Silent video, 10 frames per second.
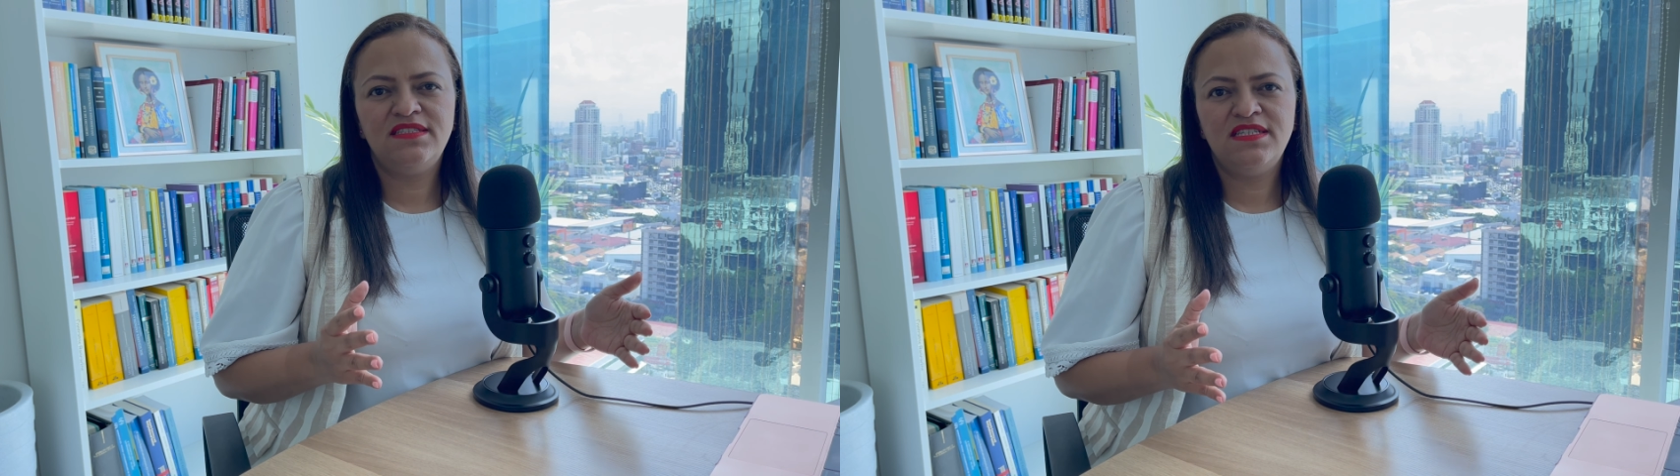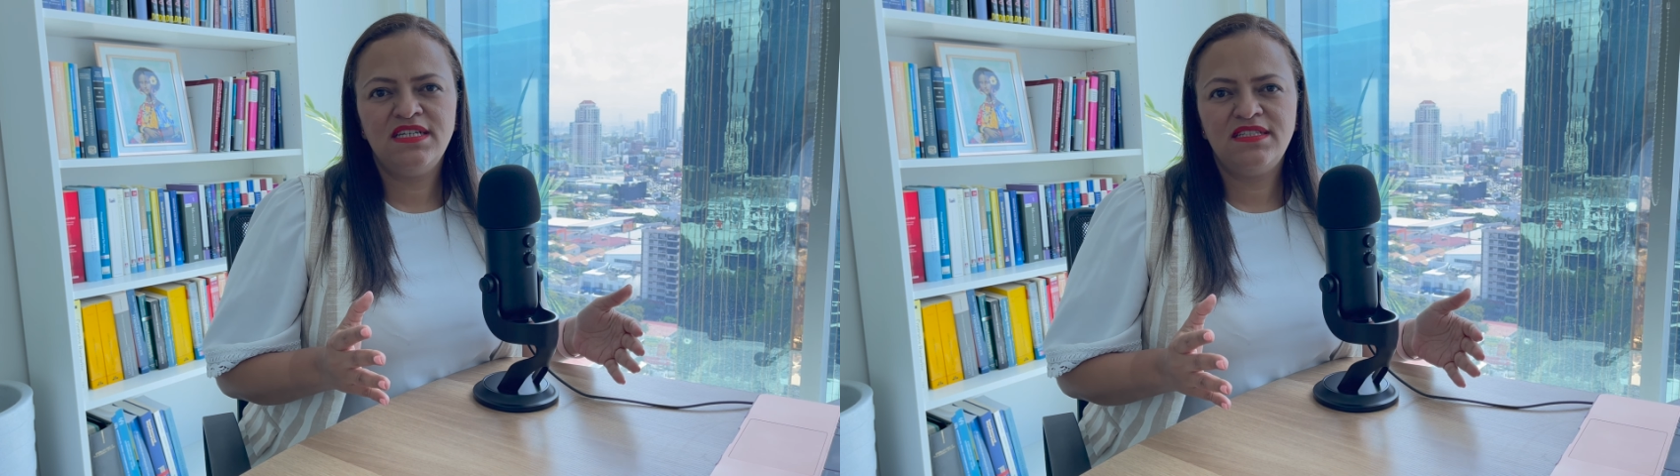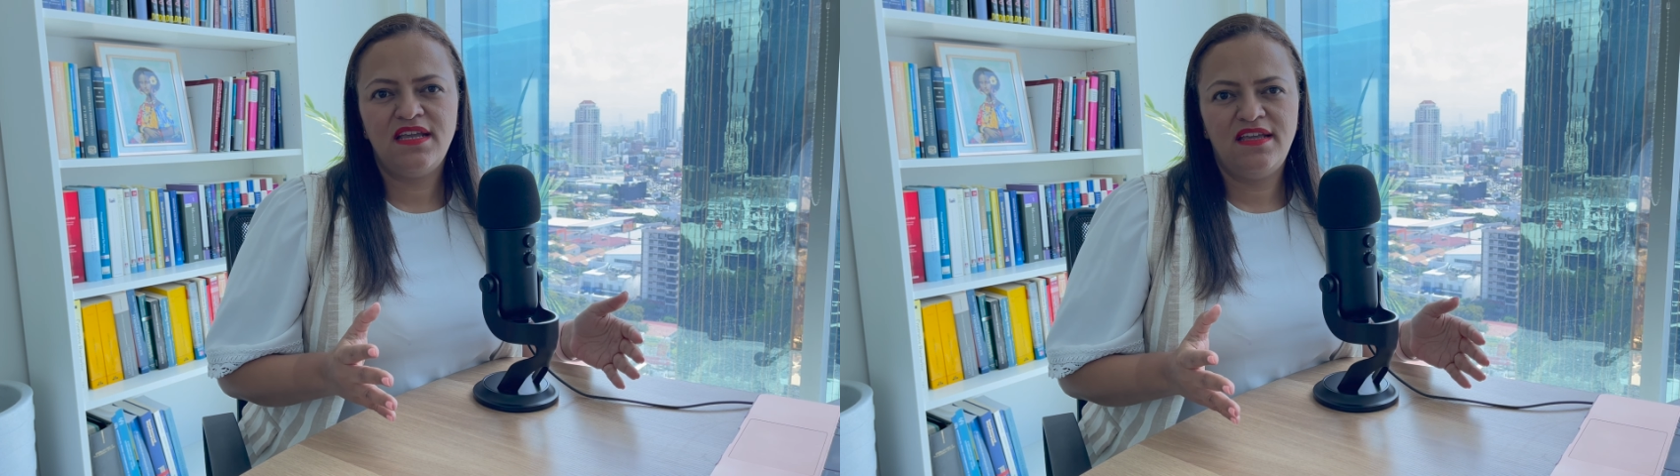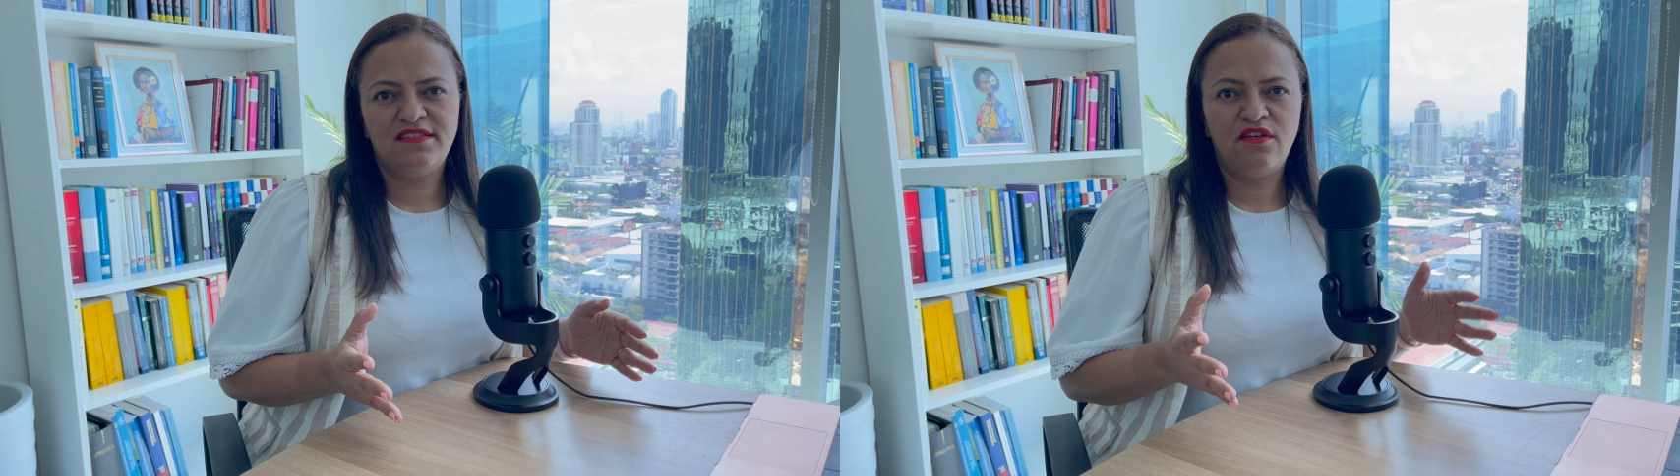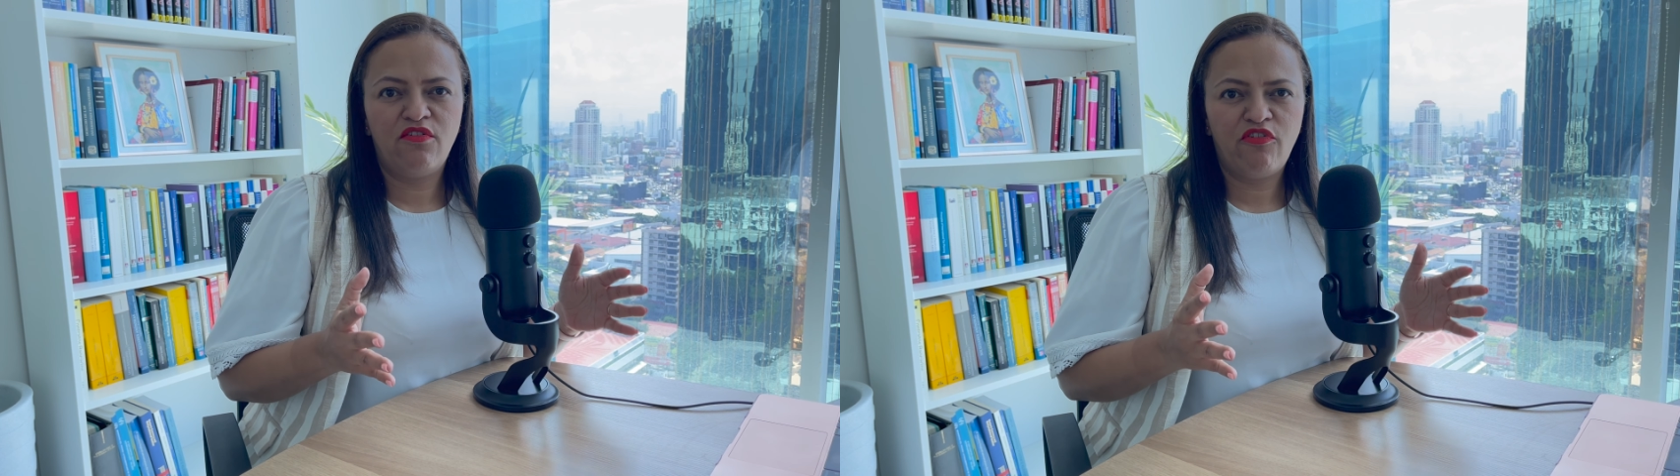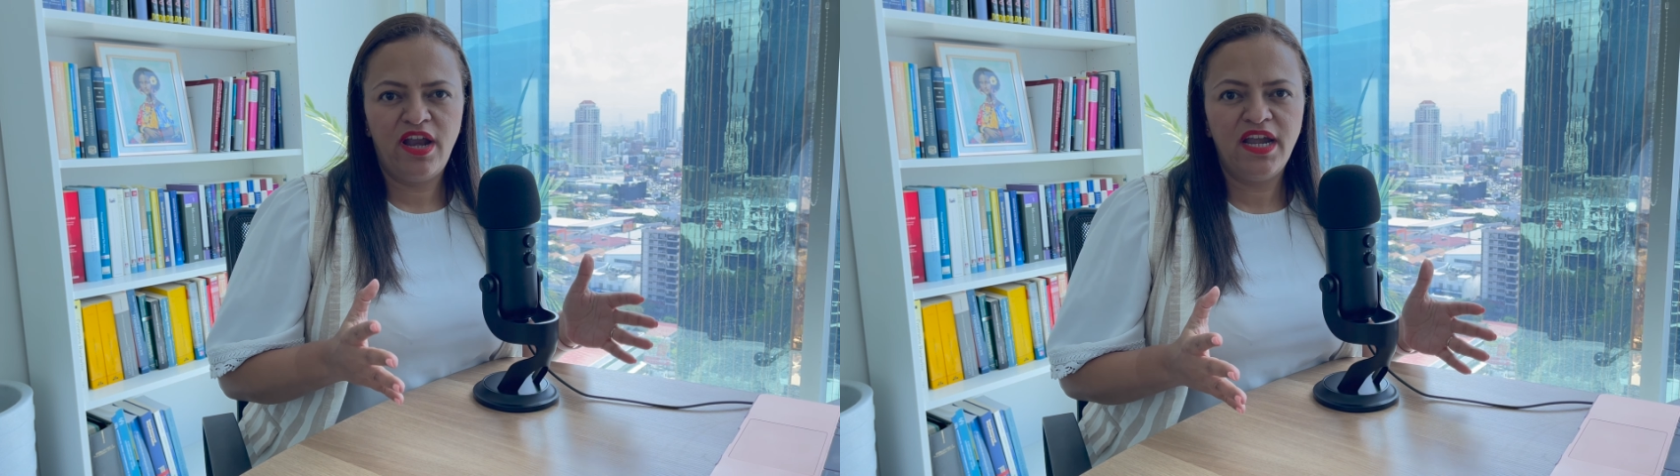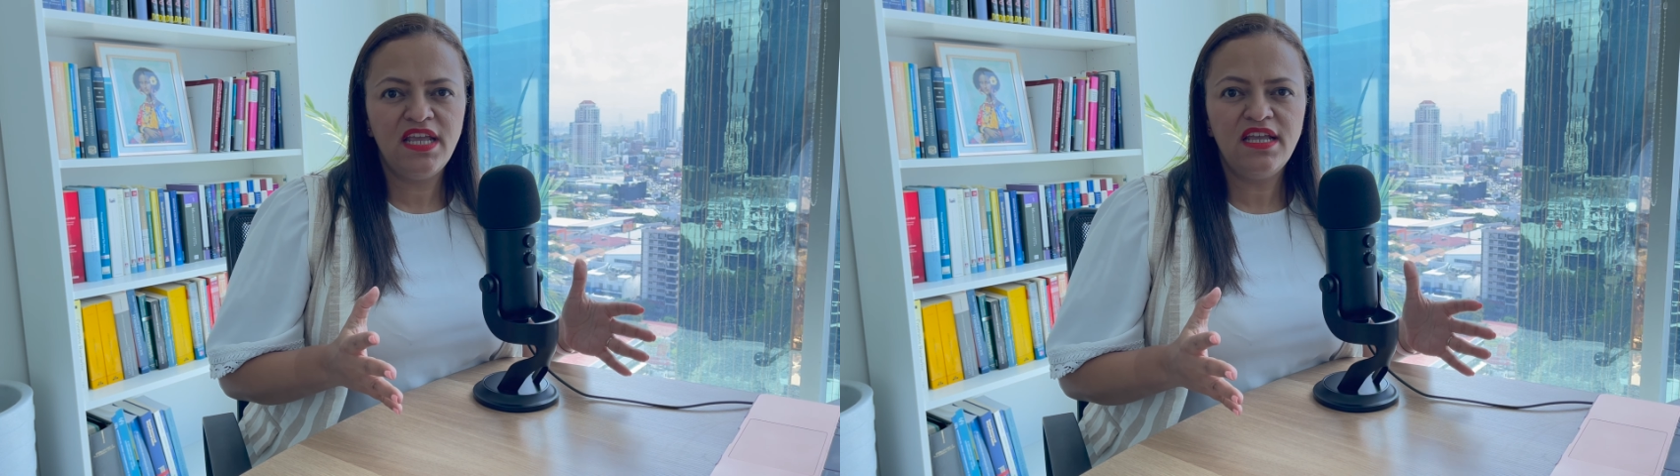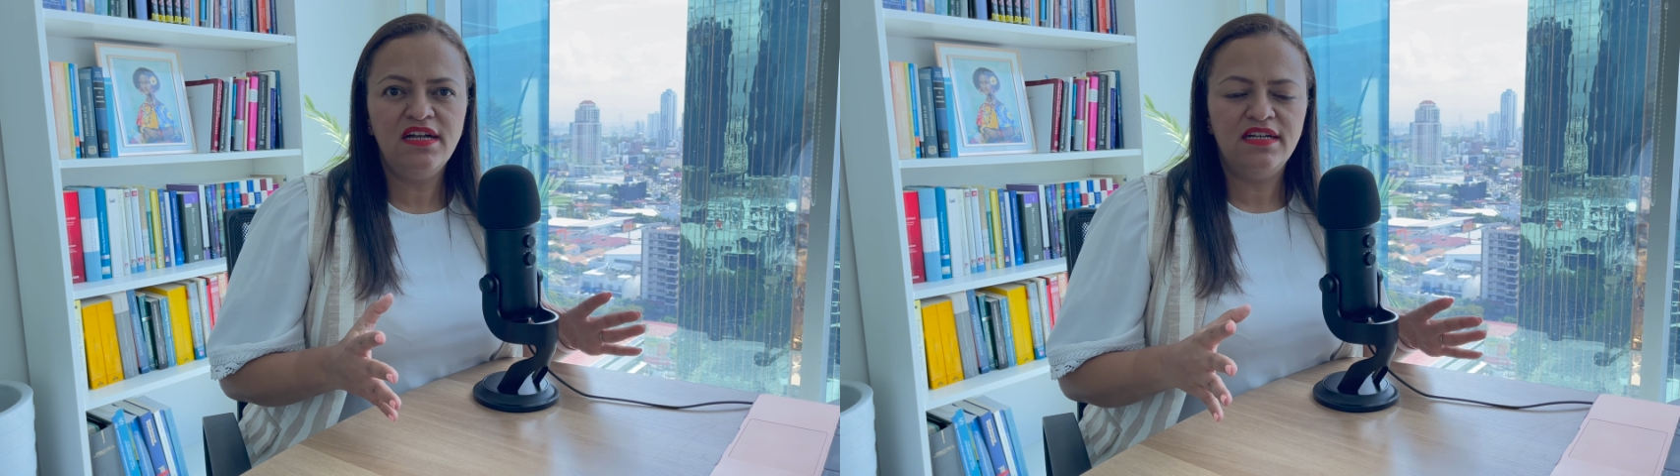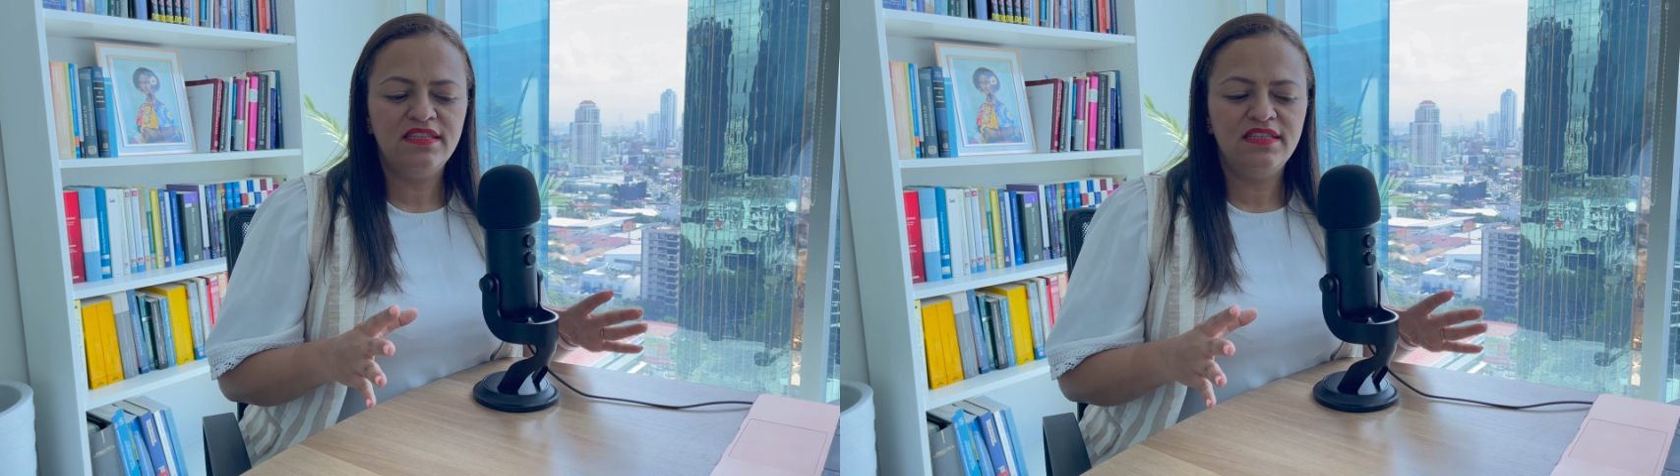deed is ready,